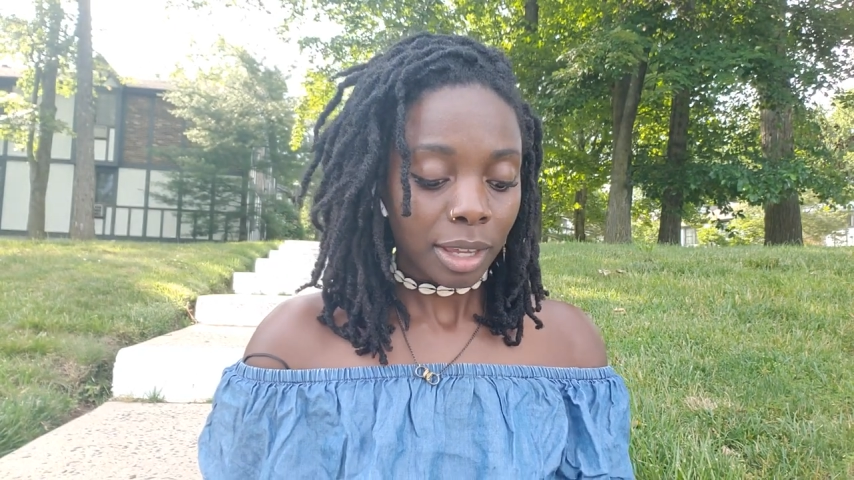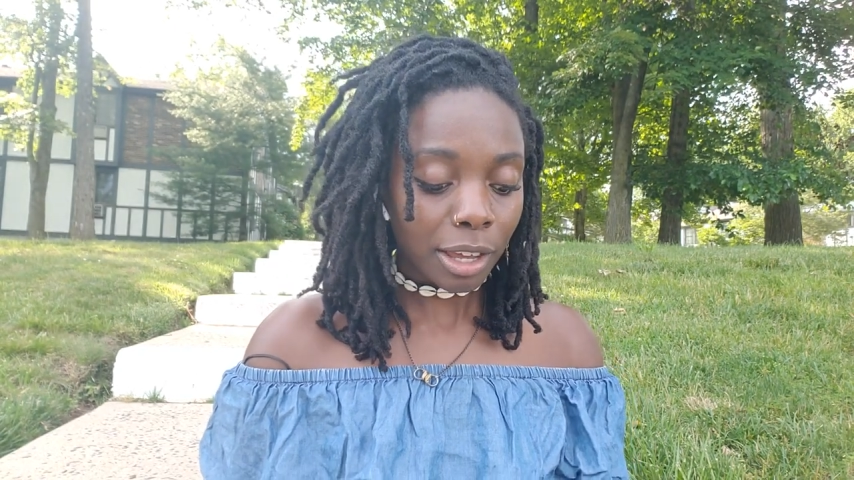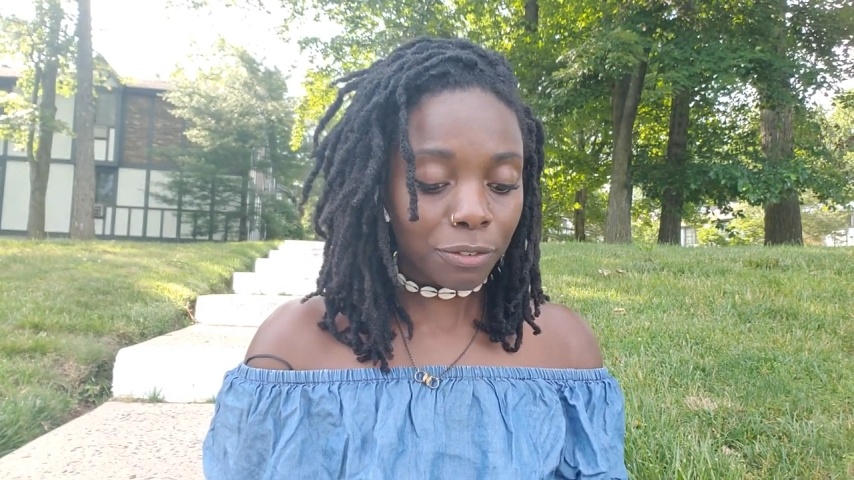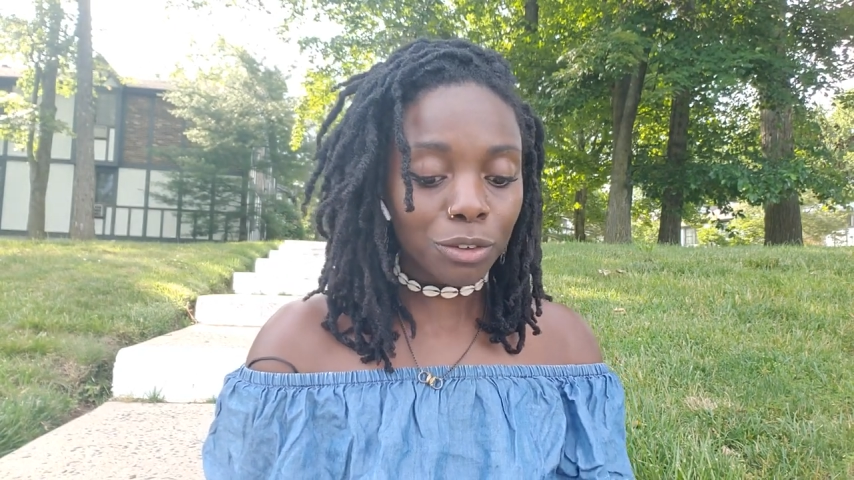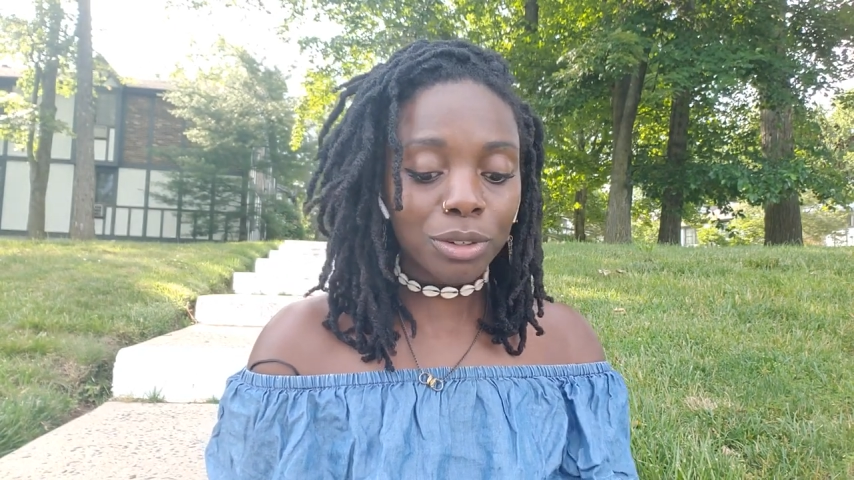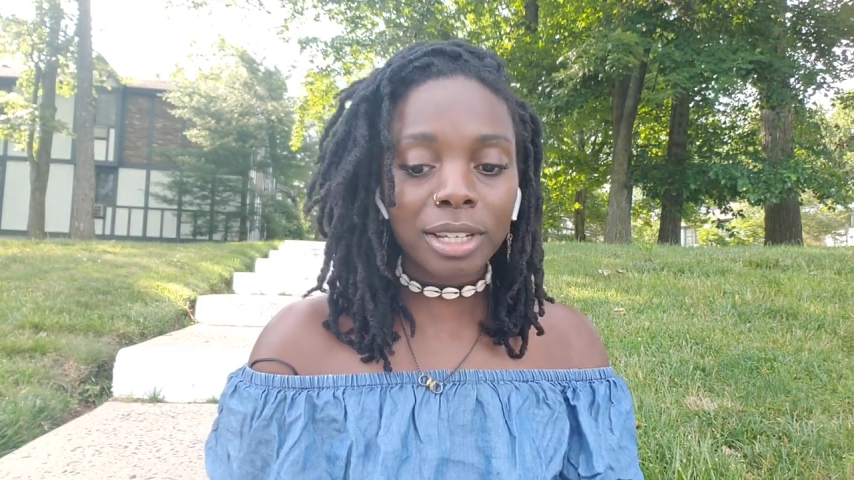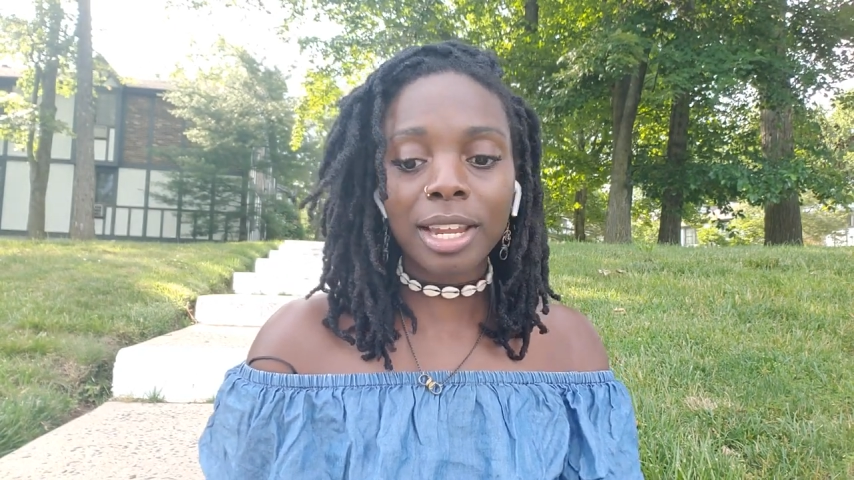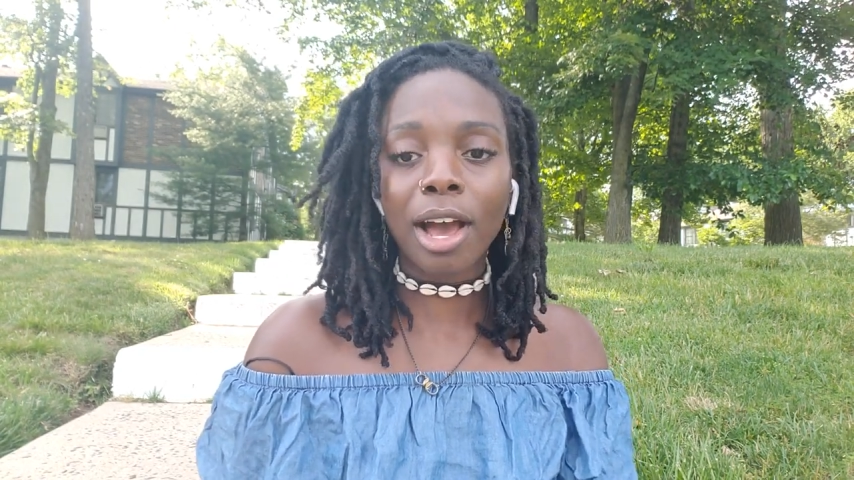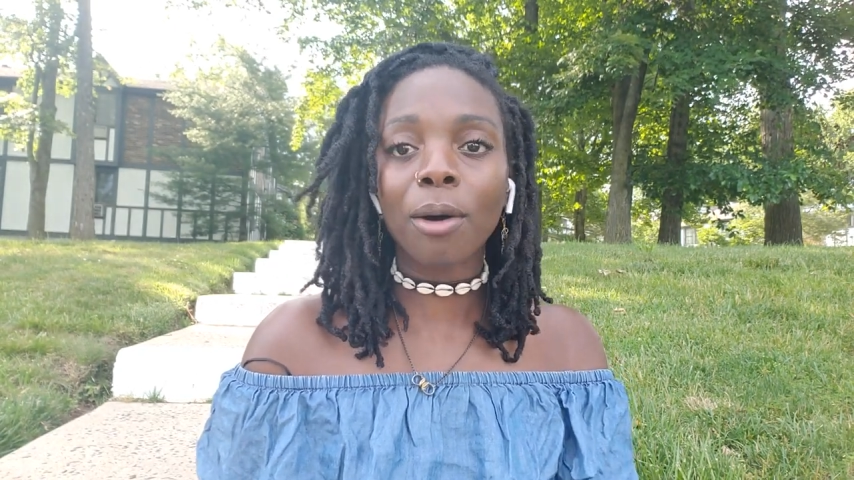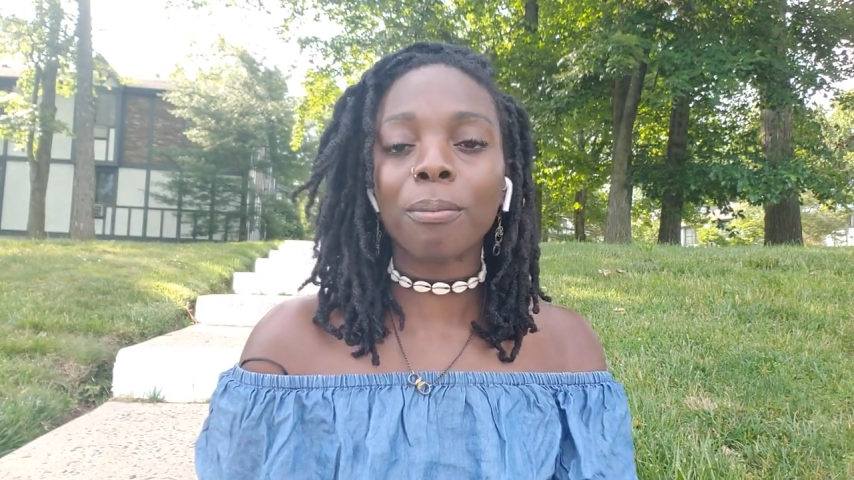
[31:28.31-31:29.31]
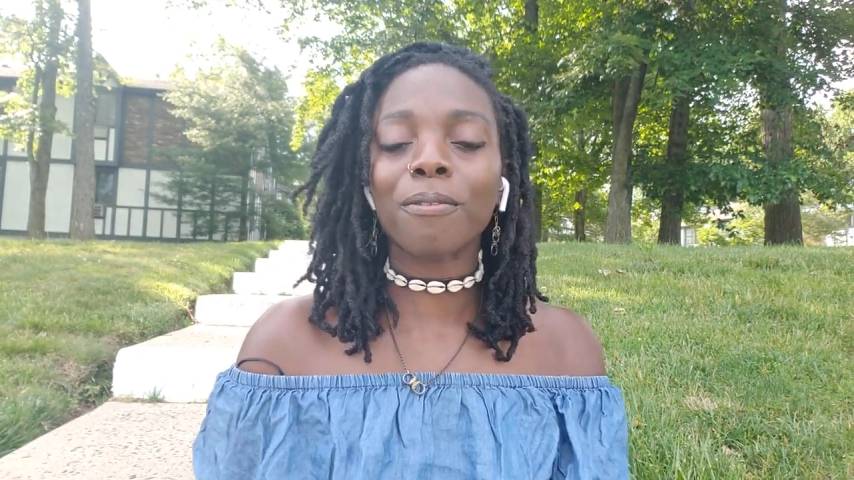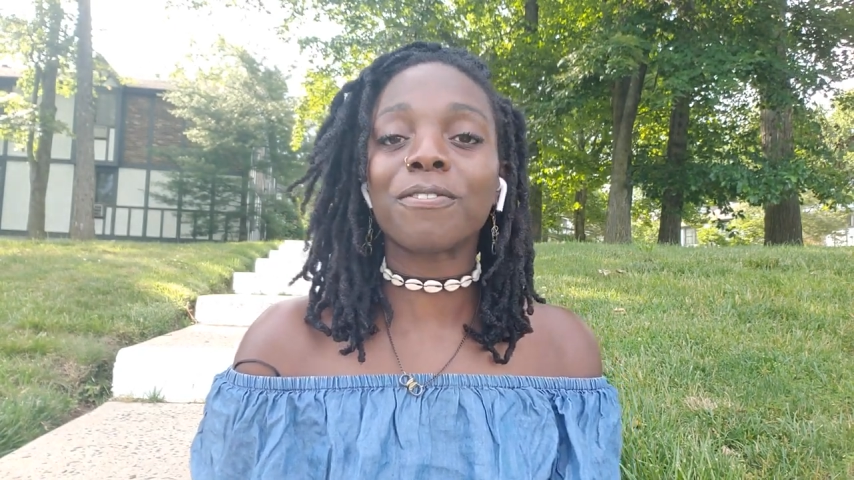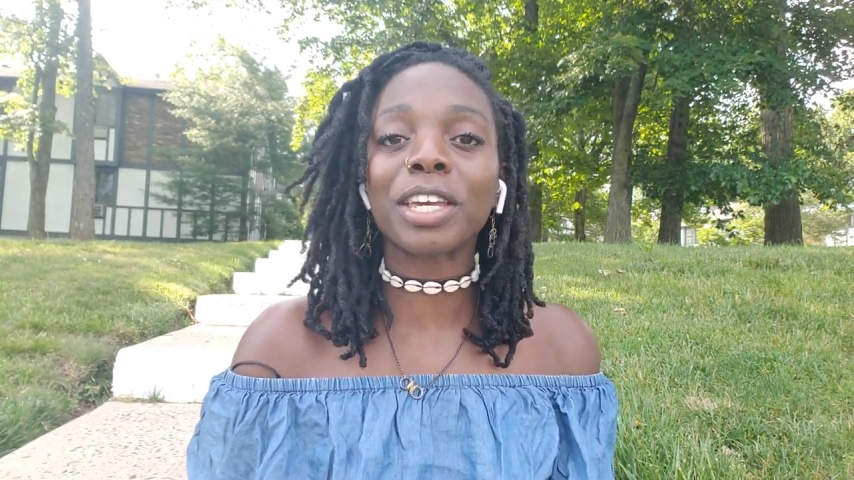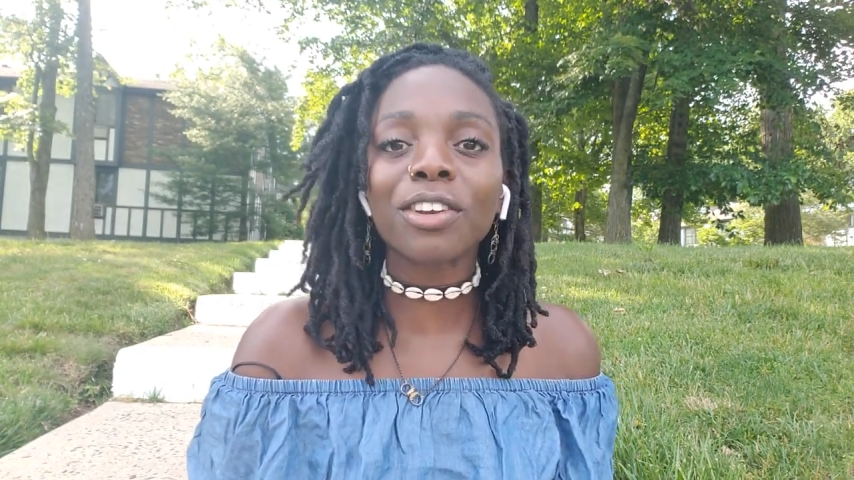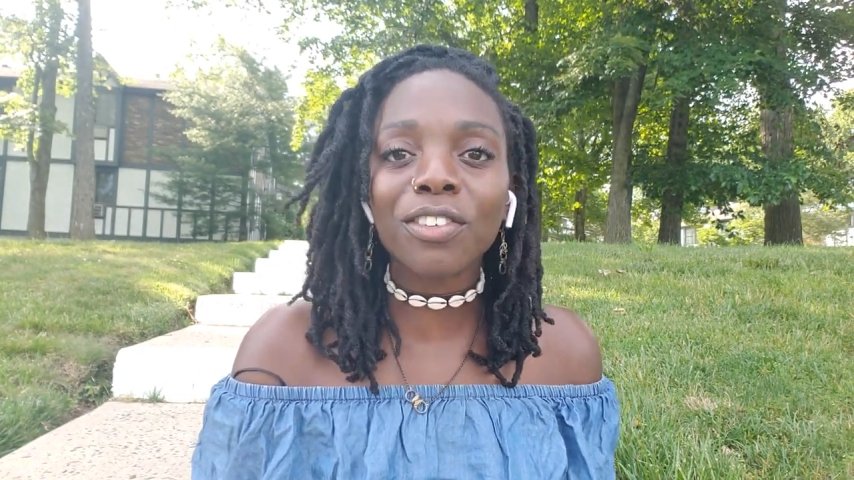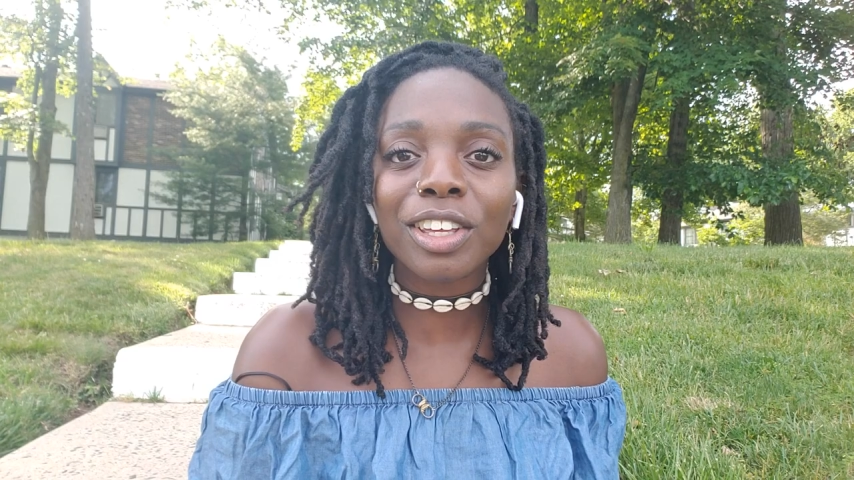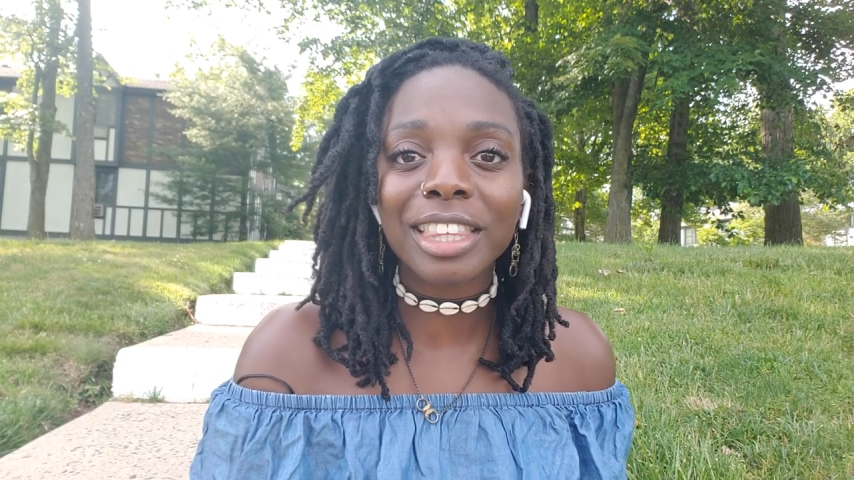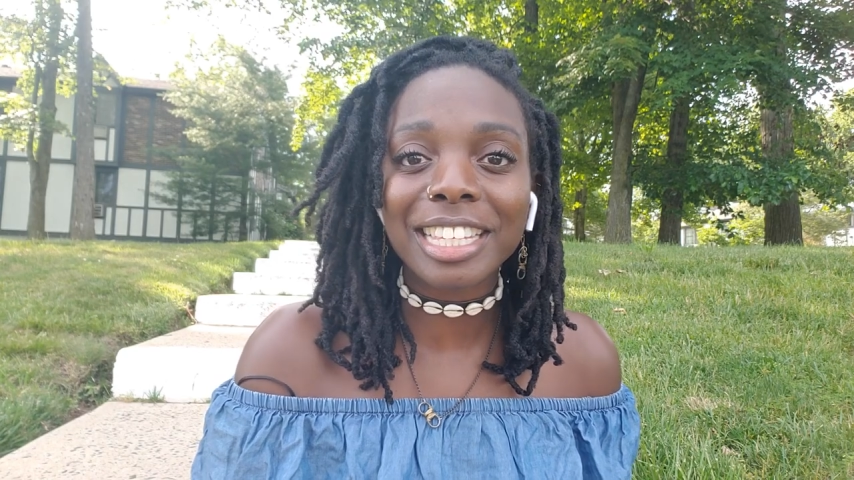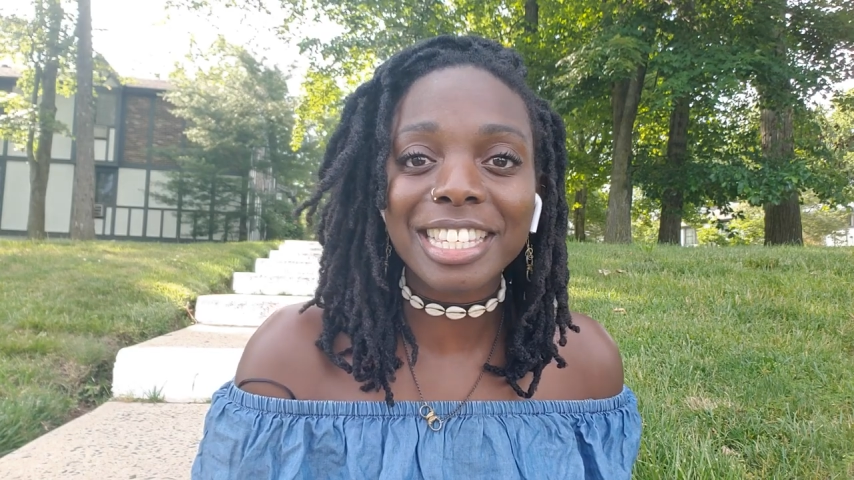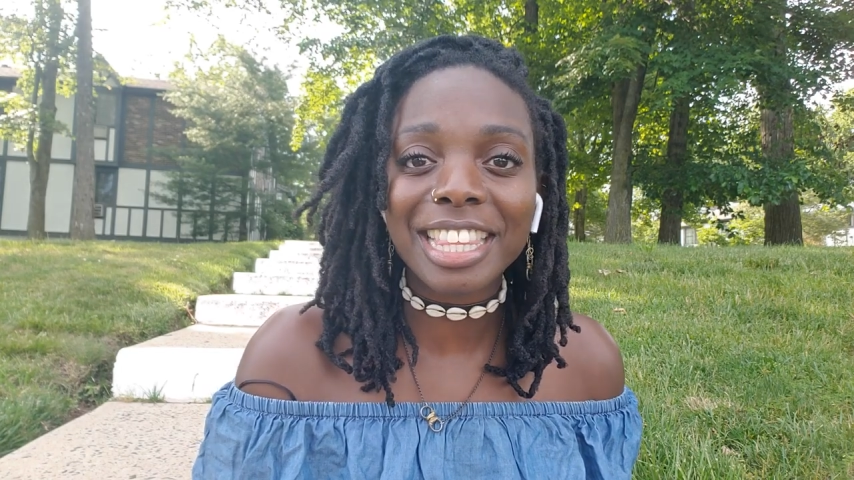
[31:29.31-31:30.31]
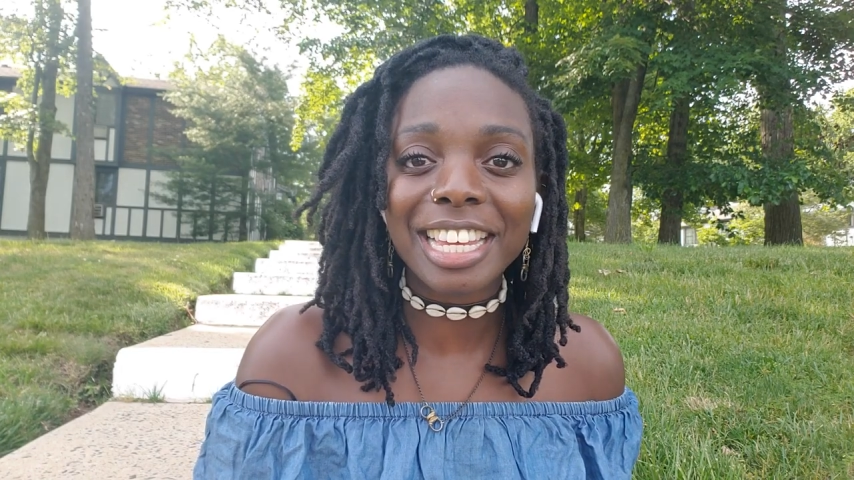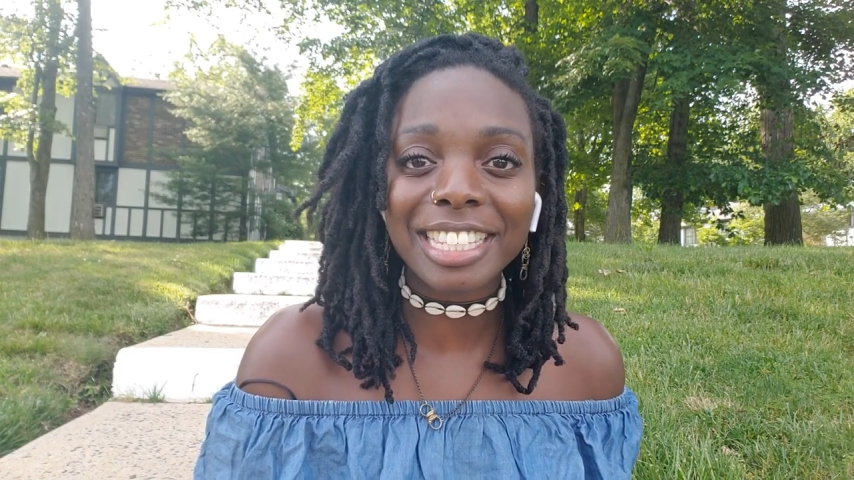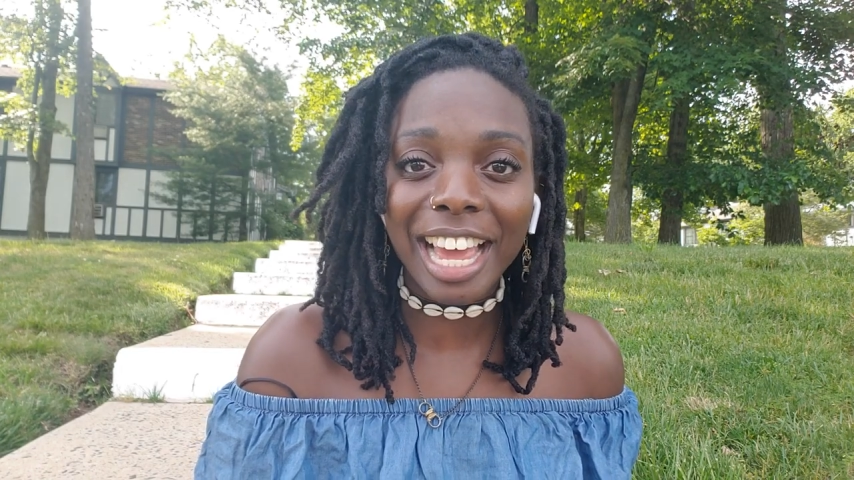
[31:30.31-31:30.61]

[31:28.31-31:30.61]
If you need help figuring these things